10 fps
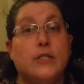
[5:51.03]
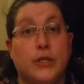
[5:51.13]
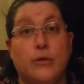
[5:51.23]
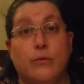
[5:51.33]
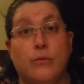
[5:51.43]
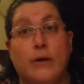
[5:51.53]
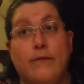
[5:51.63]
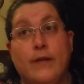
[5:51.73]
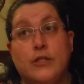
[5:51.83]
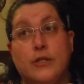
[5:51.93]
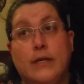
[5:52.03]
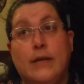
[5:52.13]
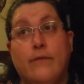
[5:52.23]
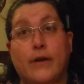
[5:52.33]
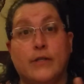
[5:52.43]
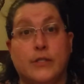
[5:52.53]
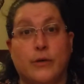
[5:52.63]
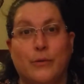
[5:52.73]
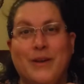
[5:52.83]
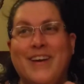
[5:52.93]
to eventually, very soon,